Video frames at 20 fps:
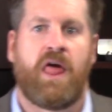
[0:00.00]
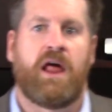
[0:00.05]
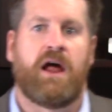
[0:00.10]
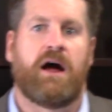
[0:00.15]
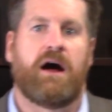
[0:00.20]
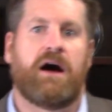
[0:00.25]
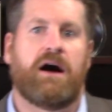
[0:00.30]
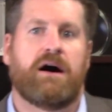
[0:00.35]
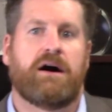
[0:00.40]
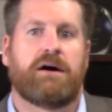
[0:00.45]

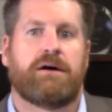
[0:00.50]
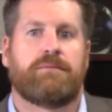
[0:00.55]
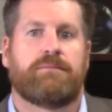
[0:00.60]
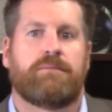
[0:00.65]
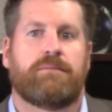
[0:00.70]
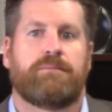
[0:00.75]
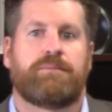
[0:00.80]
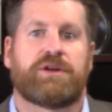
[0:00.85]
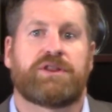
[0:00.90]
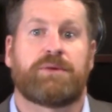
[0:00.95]

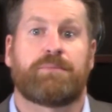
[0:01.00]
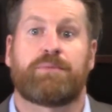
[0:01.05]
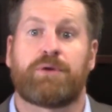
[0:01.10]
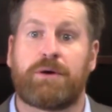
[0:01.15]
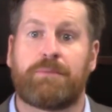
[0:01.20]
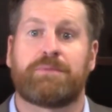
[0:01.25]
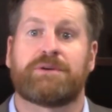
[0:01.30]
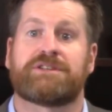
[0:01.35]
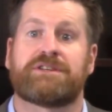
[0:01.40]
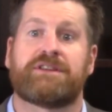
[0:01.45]
But the
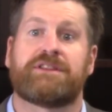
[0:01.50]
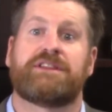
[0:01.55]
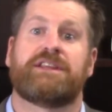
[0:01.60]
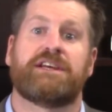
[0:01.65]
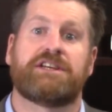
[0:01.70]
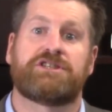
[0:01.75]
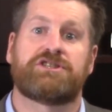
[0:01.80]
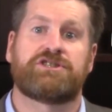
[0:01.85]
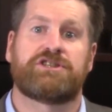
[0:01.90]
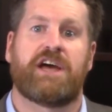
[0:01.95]
purpose of
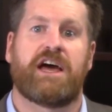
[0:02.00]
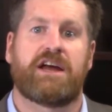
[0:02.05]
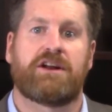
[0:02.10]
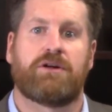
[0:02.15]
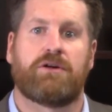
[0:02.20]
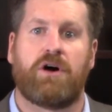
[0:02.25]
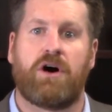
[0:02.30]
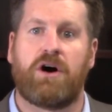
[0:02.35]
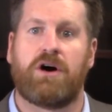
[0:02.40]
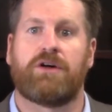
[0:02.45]
this
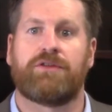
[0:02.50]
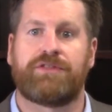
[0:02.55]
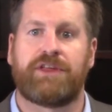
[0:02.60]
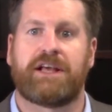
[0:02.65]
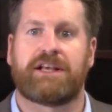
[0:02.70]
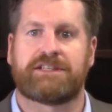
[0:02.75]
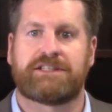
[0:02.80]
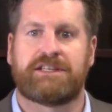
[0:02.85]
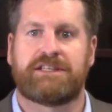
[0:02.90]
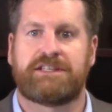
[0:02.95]
channel, All
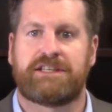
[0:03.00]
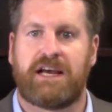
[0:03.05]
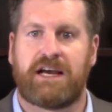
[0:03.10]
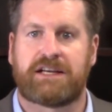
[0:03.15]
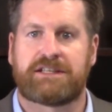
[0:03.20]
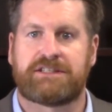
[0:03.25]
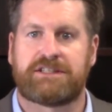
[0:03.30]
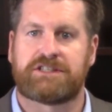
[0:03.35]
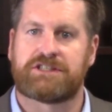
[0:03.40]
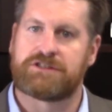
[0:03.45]
Things
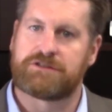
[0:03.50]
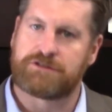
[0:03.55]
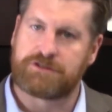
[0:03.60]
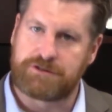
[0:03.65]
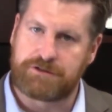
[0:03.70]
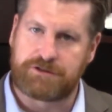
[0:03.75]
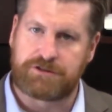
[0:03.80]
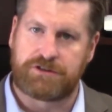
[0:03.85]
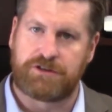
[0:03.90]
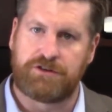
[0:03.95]
Index,
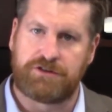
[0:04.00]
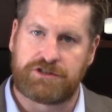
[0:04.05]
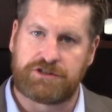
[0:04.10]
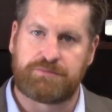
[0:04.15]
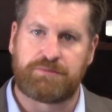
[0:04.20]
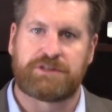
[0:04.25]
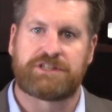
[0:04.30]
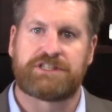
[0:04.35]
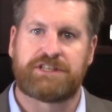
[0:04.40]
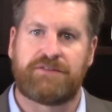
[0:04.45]
is to
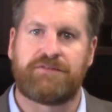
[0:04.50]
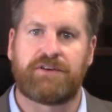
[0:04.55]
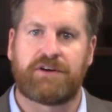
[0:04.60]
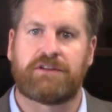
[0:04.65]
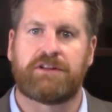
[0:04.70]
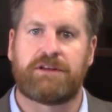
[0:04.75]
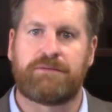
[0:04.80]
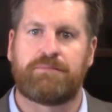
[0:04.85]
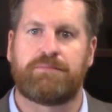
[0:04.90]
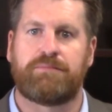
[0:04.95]

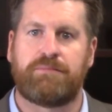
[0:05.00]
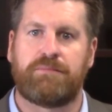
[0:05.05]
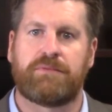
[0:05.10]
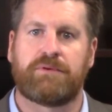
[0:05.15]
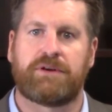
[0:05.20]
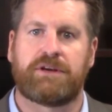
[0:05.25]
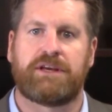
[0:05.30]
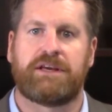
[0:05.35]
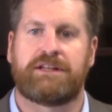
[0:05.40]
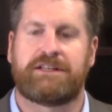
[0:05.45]
specifically
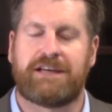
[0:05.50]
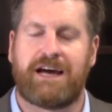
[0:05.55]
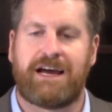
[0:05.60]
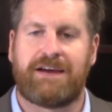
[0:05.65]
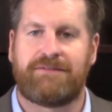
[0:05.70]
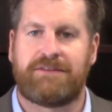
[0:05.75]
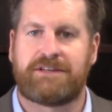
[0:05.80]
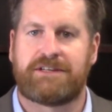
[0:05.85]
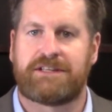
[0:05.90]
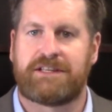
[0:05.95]

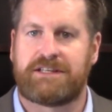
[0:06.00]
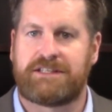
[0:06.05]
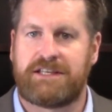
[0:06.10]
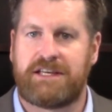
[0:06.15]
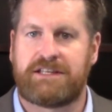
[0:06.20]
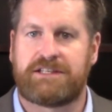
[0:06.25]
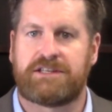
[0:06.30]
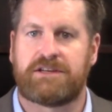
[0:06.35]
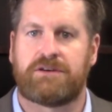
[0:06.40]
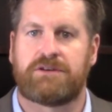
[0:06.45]
dive into the
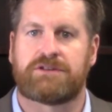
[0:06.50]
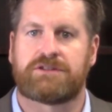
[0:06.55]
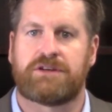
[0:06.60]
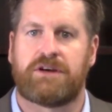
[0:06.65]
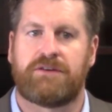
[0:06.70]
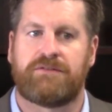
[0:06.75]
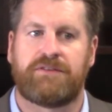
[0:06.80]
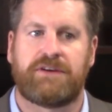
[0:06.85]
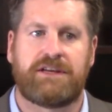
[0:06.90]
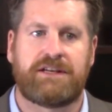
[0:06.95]
details
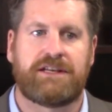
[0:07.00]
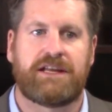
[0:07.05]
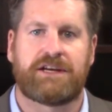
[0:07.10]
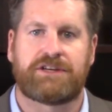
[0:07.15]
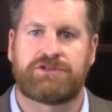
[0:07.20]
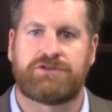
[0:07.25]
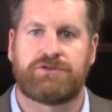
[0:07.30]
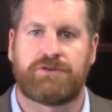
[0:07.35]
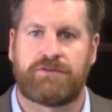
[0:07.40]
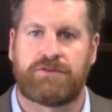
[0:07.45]
of
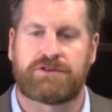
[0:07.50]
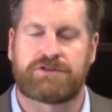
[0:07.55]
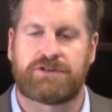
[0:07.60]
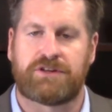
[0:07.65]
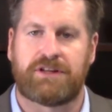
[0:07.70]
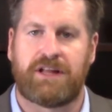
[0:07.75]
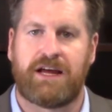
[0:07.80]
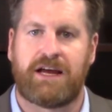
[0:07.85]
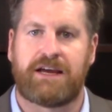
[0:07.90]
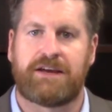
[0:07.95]
index
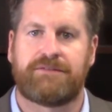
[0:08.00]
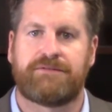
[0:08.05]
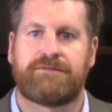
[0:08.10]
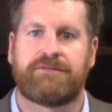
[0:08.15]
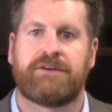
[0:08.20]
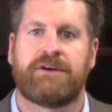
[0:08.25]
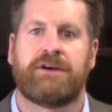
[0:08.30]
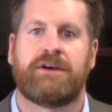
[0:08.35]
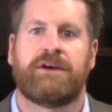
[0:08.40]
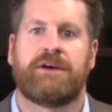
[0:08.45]
universal life
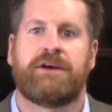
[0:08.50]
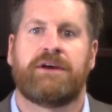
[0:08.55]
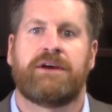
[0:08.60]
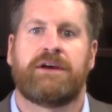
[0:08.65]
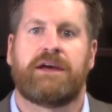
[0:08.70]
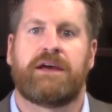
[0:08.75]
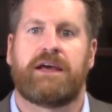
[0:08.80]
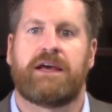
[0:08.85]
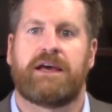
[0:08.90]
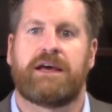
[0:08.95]

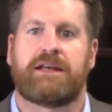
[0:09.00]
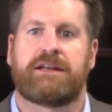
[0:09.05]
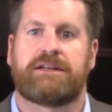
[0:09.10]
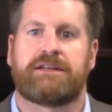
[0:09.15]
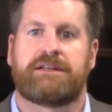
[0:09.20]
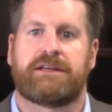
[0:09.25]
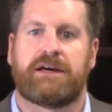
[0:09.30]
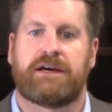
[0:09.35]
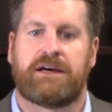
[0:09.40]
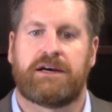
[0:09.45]

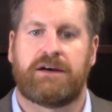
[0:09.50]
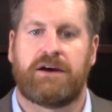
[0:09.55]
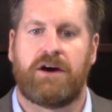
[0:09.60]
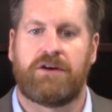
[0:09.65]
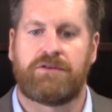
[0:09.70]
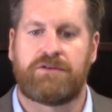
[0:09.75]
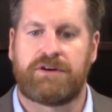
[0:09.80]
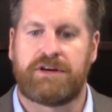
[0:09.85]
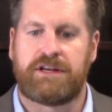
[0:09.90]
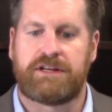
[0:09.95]
and
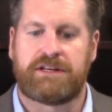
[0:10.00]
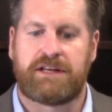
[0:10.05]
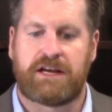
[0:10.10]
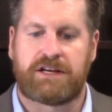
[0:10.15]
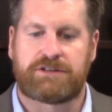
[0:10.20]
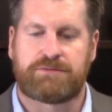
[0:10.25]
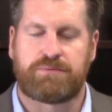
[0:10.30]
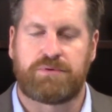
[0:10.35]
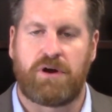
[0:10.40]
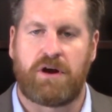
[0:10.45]
other
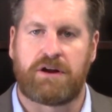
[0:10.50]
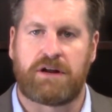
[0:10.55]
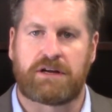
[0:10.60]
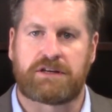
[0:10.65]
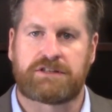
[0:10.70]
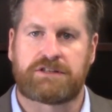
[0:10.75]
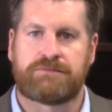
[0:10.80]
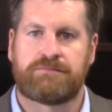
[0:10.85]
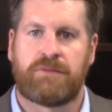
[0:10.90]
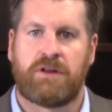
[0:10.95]
index
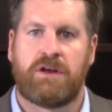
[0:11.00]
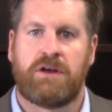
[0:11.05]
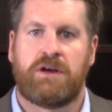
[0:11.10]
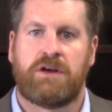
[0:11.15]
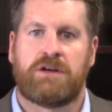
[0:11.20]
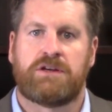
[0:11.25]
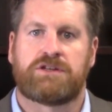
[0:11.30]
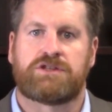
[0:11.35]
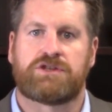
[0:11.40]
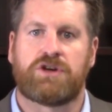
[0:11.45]
products.
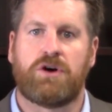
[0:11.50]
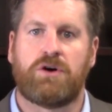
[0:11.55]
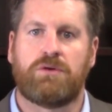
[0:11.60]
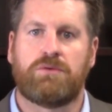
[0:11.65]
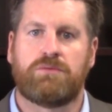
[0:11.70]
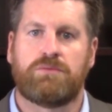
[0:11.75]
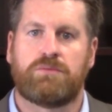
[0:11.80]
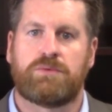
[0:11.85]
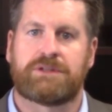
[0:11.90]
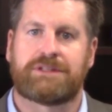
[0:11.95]

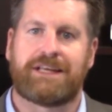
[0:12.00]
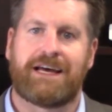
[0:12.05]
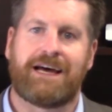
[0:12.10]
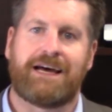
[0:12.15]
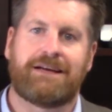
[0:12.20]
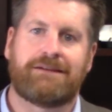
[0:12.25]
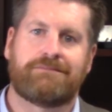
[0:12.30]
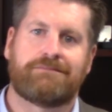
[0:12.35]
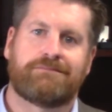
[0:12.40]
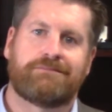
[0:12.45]
So with
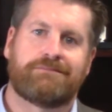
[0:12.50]
that,